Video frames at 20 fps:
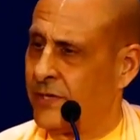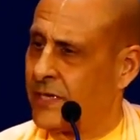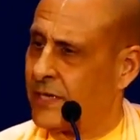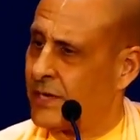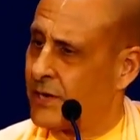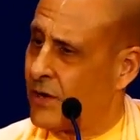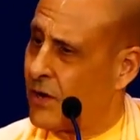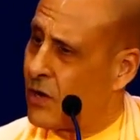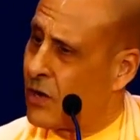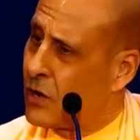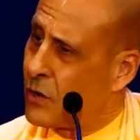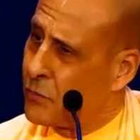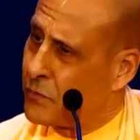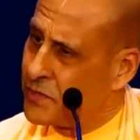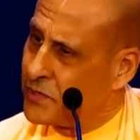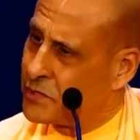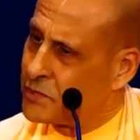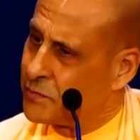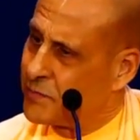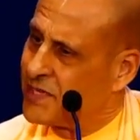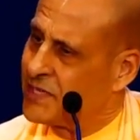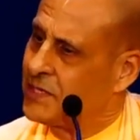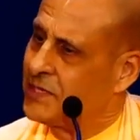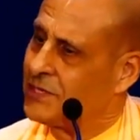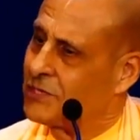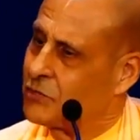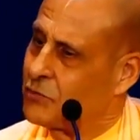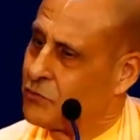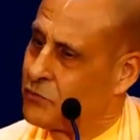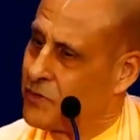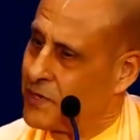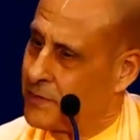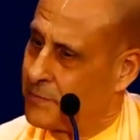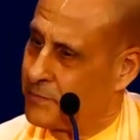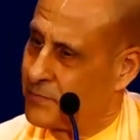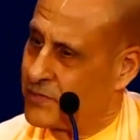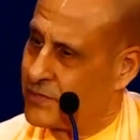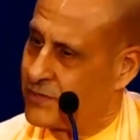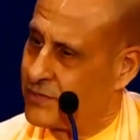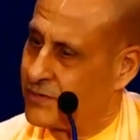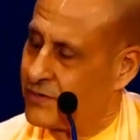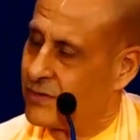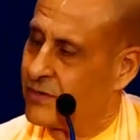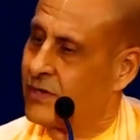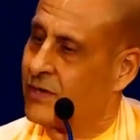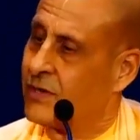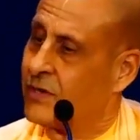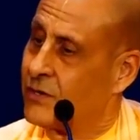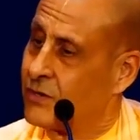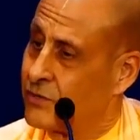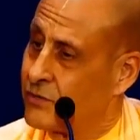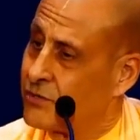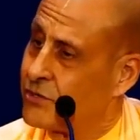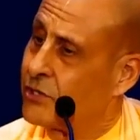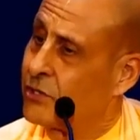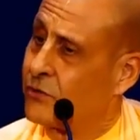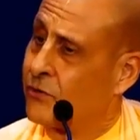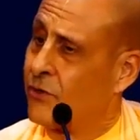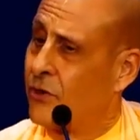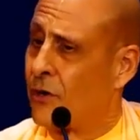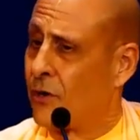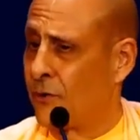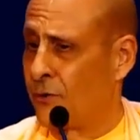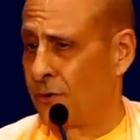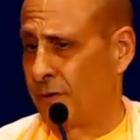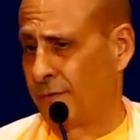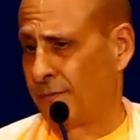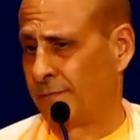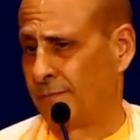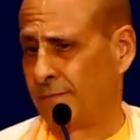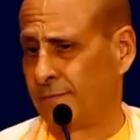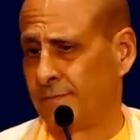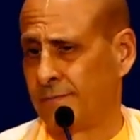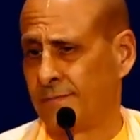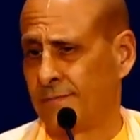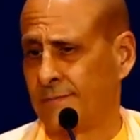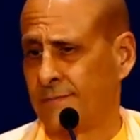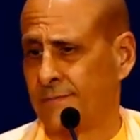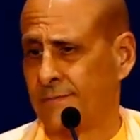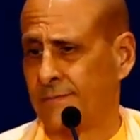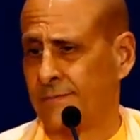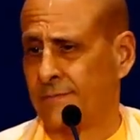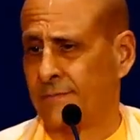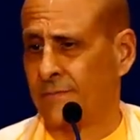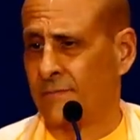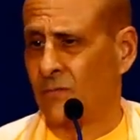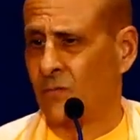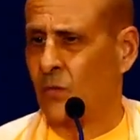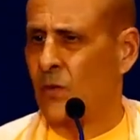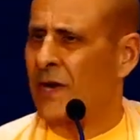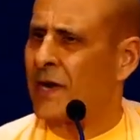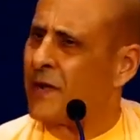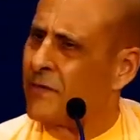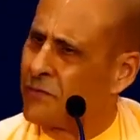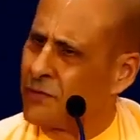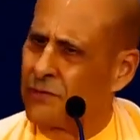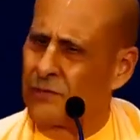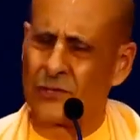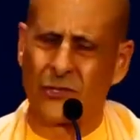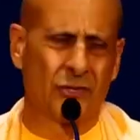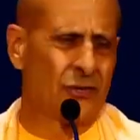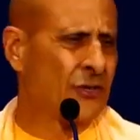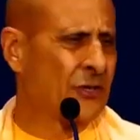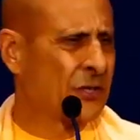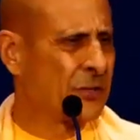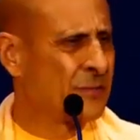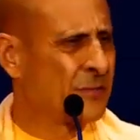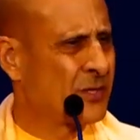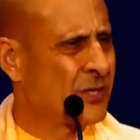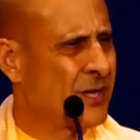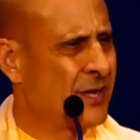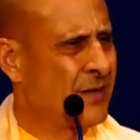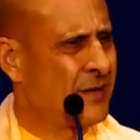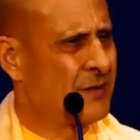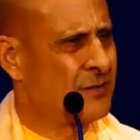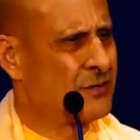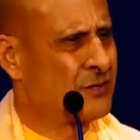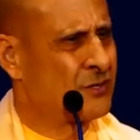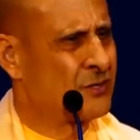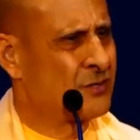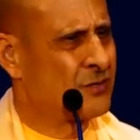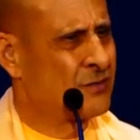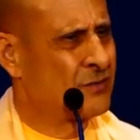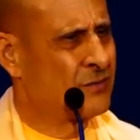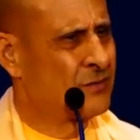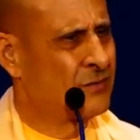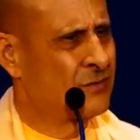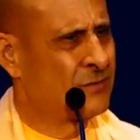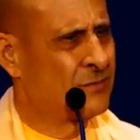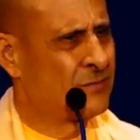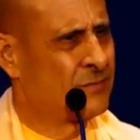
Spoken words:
We can always be equipped to grow, whatever the circumstance.